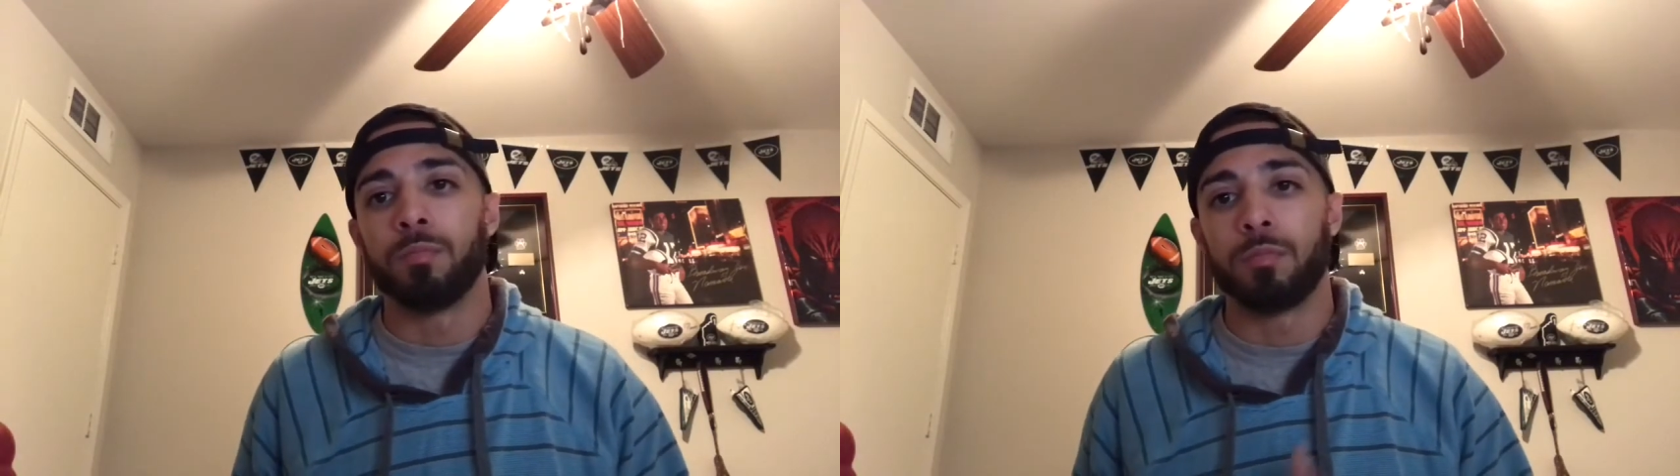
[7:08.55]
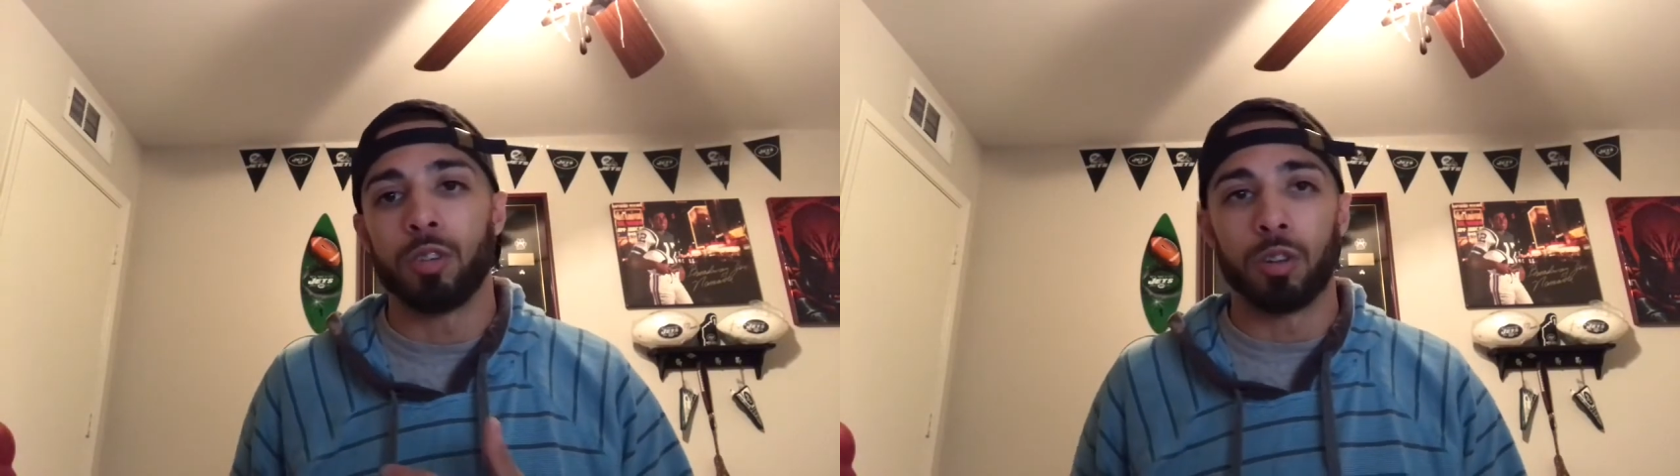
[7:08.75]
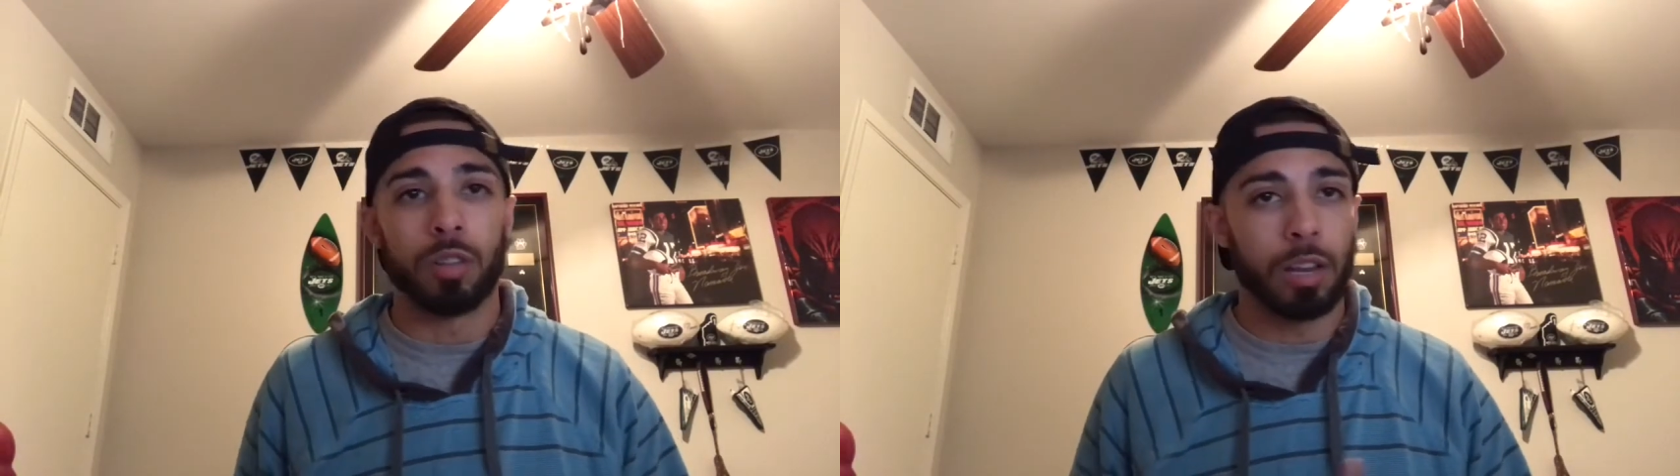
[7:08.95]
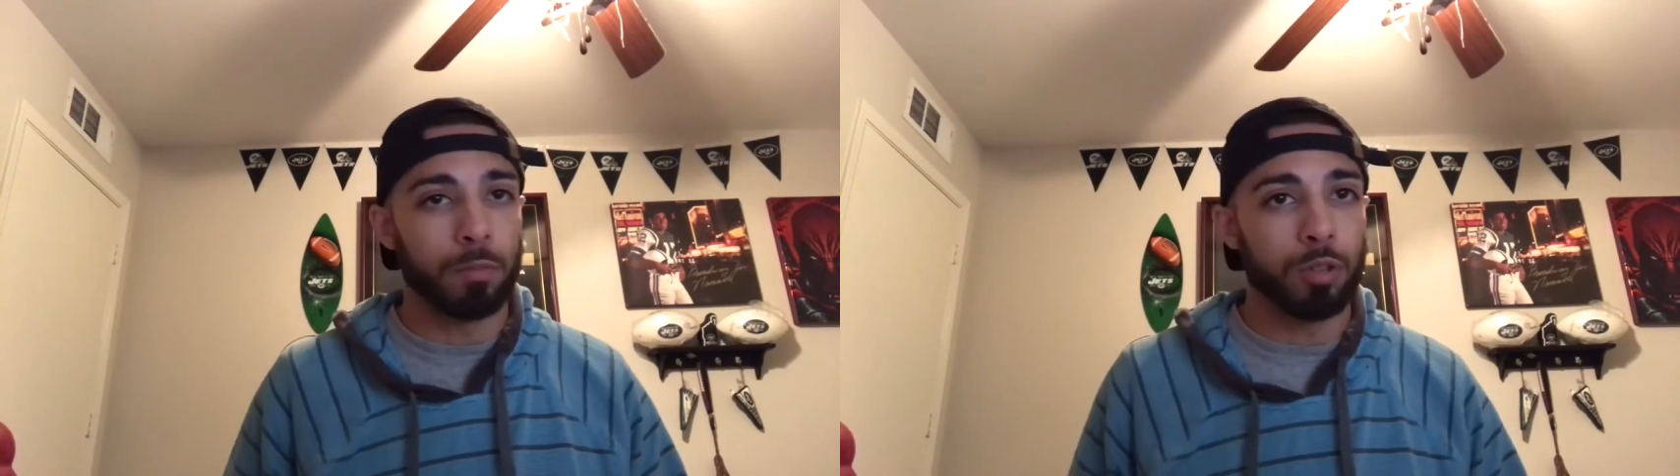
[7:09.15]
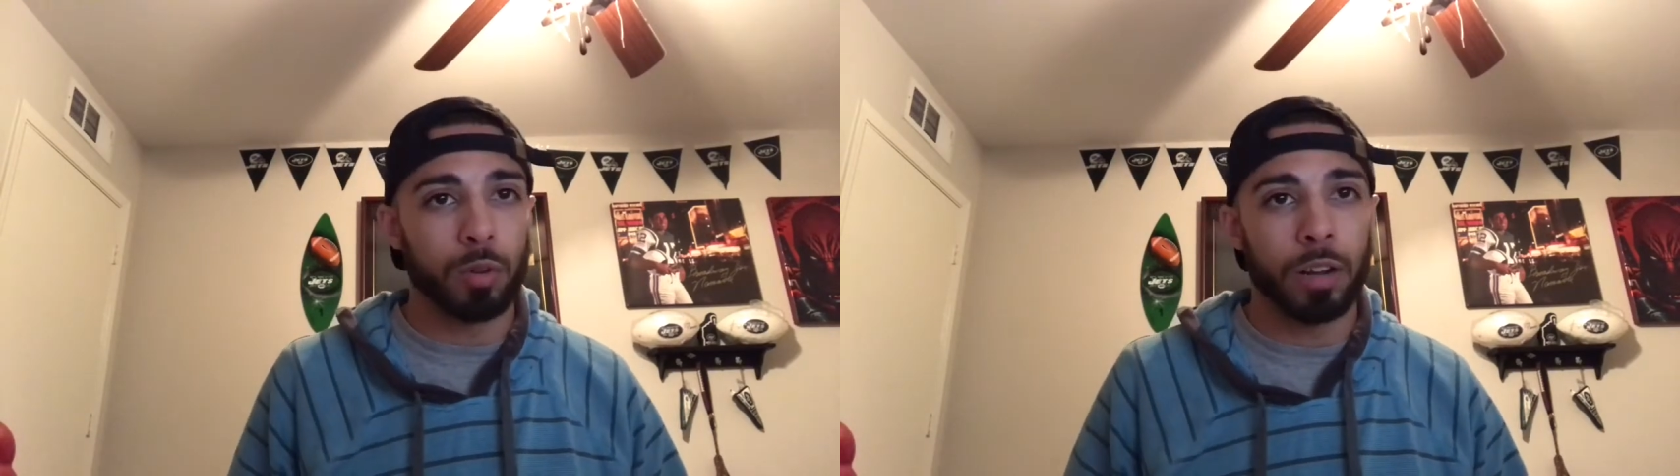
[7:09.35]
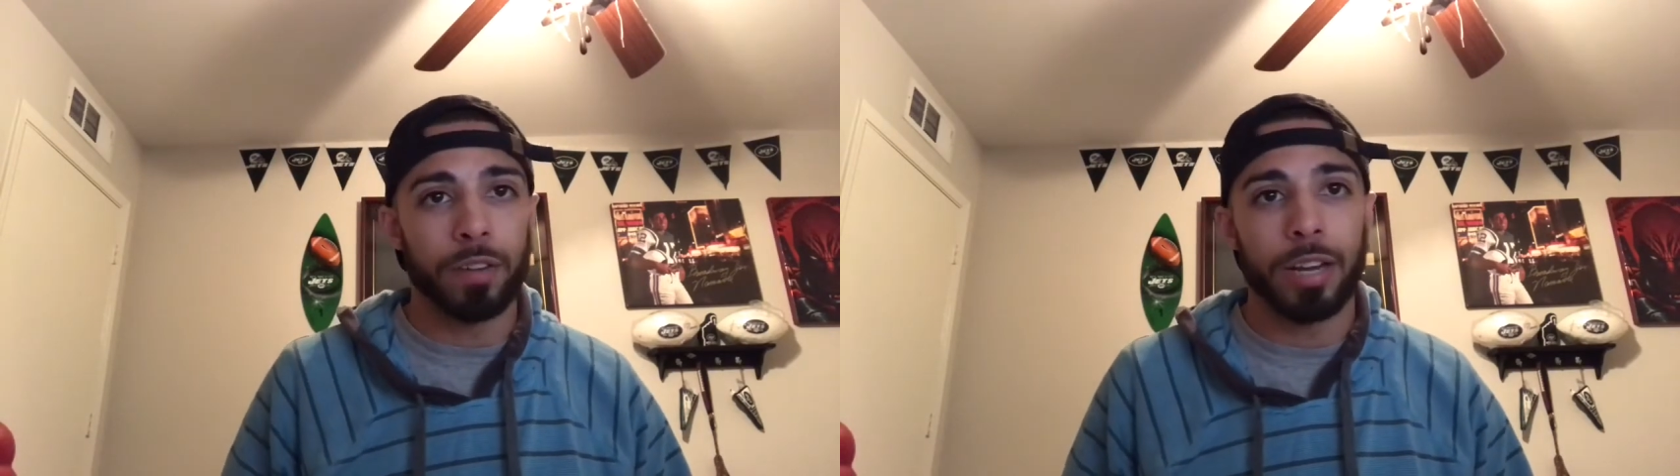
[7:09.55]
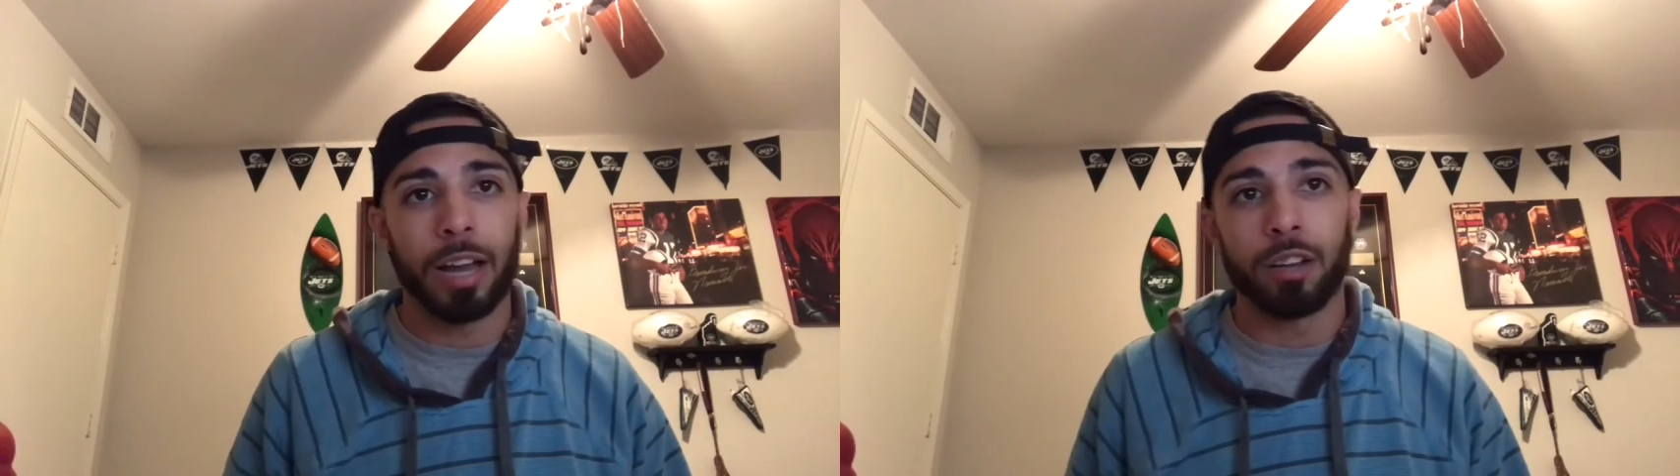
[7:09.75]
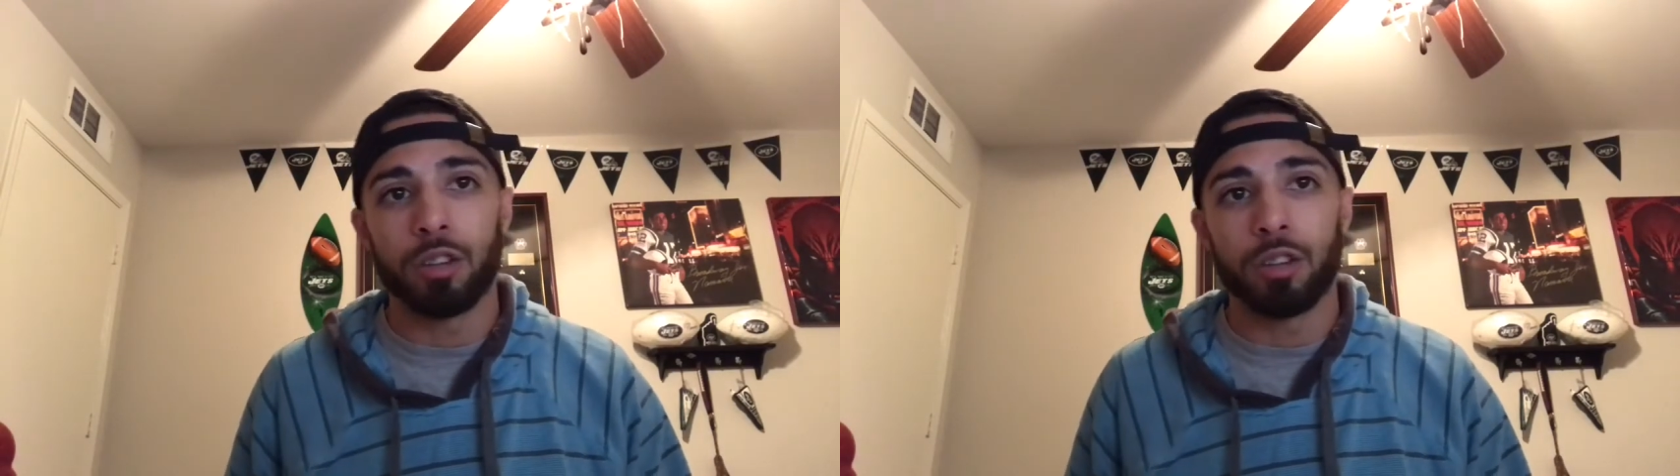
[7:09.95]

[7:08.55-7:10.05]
let them do whatever they got to